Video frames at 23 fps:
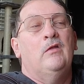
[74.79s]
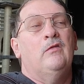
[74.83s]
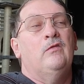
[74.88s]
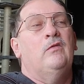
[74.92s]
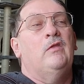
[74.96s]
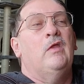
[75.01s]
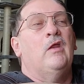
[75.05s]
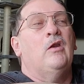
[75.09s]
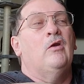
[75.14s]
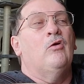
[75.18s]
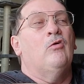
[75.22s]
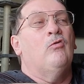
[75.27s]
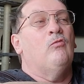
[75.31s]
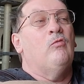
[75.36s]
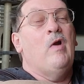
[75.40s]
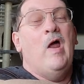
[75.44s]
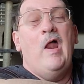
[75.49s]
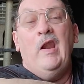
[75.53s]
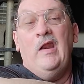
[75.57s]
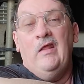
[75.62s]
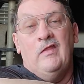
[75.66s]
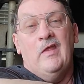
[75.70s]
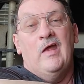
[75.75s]
that are
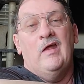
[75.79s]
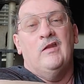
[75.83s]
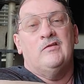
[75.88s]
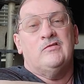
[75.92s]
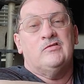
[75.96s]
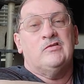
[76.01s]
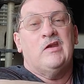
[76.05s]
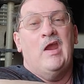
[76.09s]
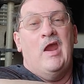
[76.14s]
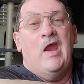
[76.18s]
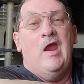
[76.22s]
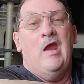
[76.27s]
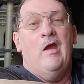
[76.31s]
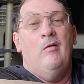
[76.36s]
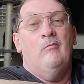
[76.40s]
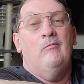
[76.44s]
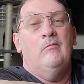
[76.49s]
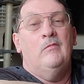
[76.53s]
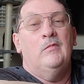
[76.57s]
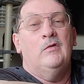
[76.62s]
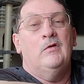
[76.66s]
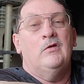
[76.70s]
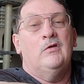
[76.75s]
running that
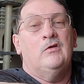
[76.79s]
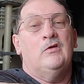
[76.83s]
scam